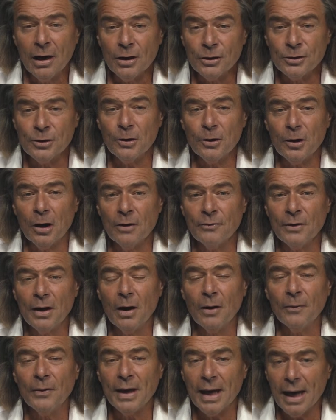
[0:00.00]
Turnover
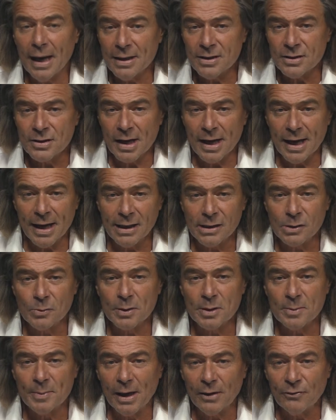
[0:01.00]
on the NZX
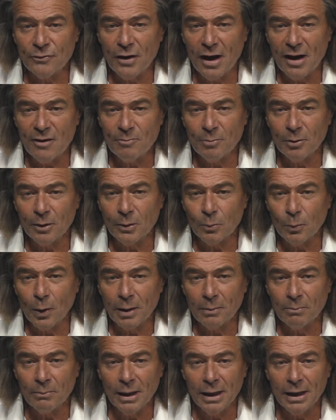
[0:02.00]
was about
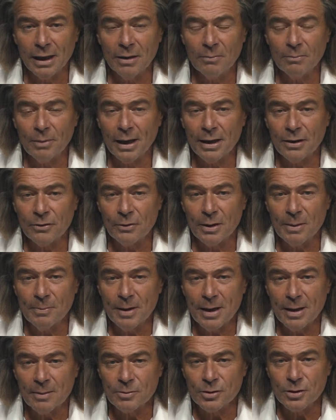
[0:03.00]
$5.1 million by 3 p.m.